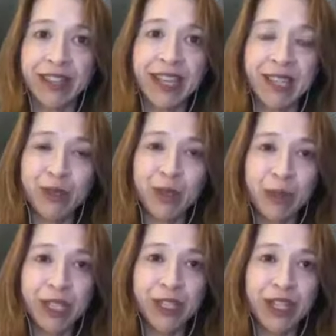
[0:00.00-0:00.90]
Thank you so
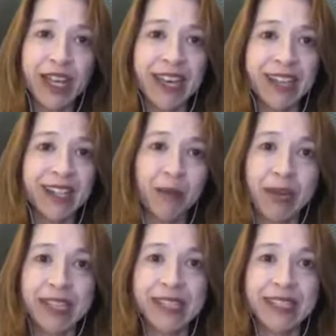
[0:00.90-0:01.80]
much, and come
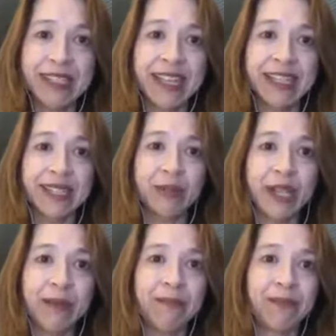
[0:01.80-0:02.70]
back and see us again
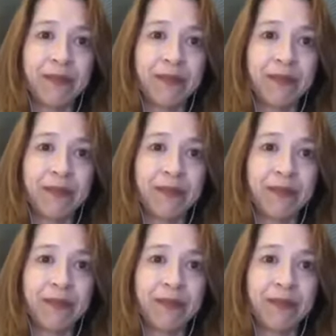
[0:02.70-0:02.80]
sometime.